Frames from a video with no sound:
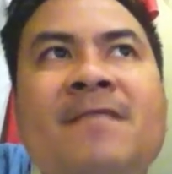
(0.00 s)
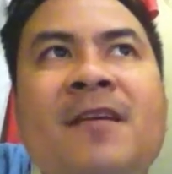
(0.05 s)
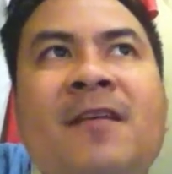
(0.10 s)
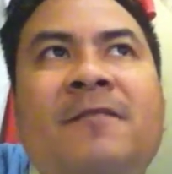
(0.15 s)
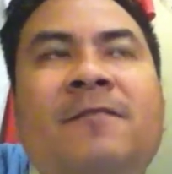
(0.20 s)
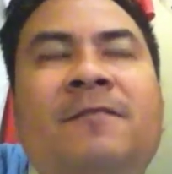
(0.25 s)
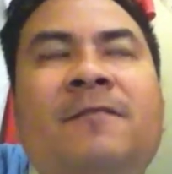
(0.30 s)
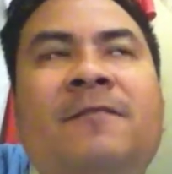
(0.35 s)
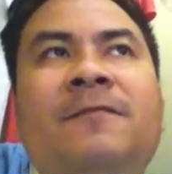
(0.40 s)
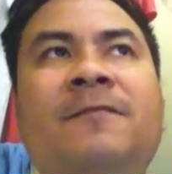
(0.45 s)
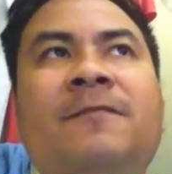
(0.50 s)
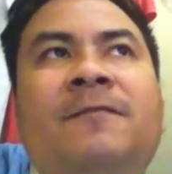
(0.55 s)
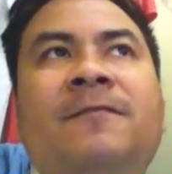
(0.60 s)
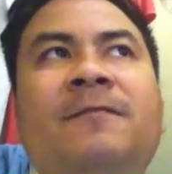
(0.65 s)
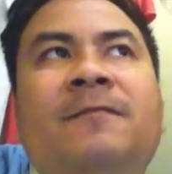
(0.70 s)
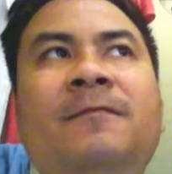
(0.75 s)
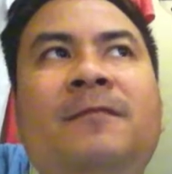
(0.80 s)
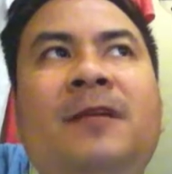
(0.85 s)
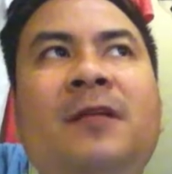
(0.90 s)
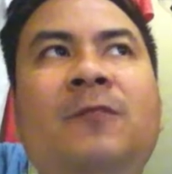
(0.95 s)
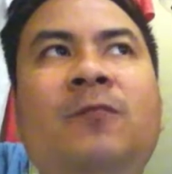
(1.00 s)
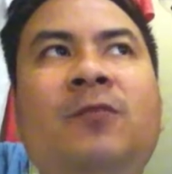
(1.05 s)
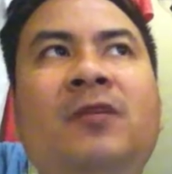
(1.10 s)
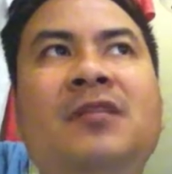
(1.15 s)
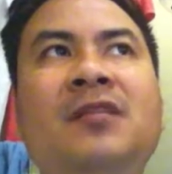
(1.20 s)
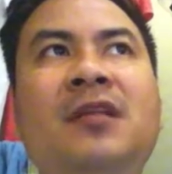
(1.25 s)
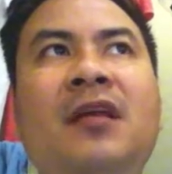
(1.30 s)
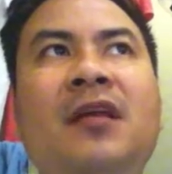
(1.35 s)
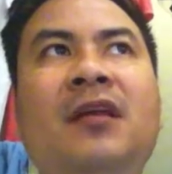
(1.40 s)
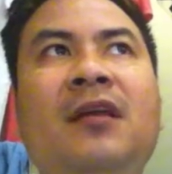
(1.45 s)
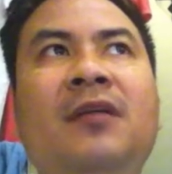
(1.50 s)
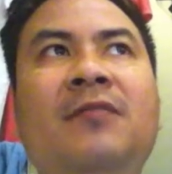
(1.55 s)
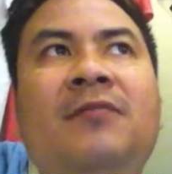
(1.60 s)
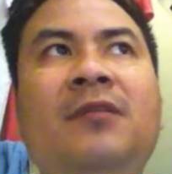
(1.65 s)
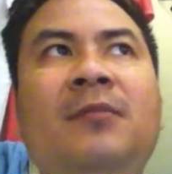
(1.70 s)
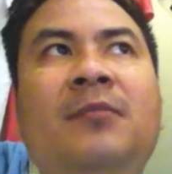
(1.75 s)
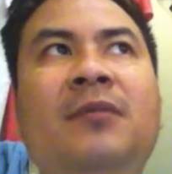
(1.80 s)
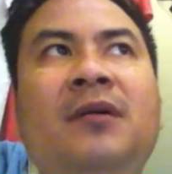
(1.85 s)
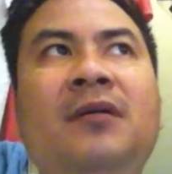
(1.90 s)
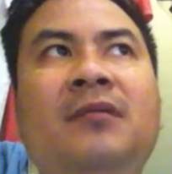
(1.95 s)
if it was taken
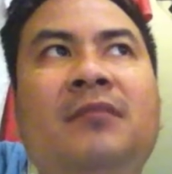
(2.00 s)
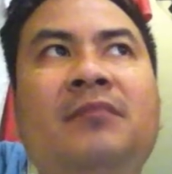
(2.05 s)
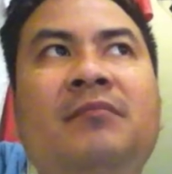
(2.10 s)
from